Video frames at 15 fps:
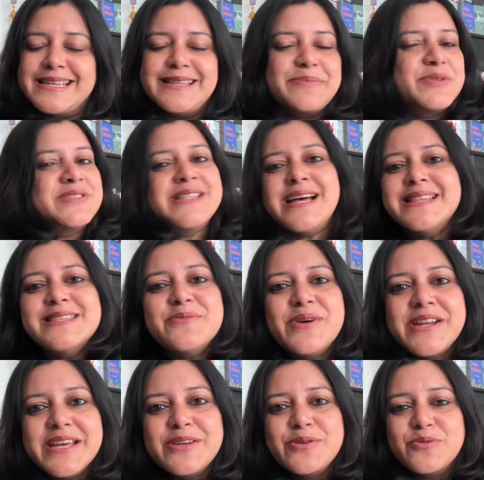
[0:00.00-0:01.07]
because that's
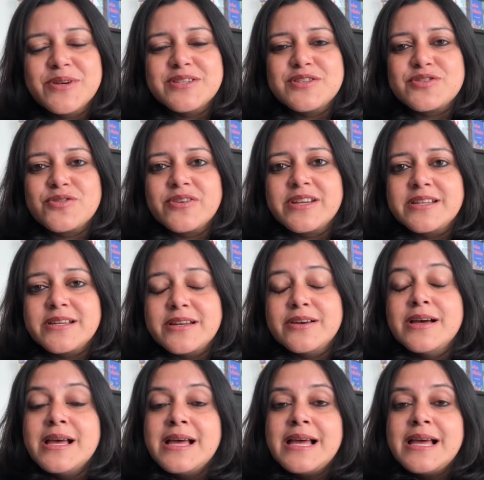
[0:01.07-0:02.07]
what I do as a storyteller.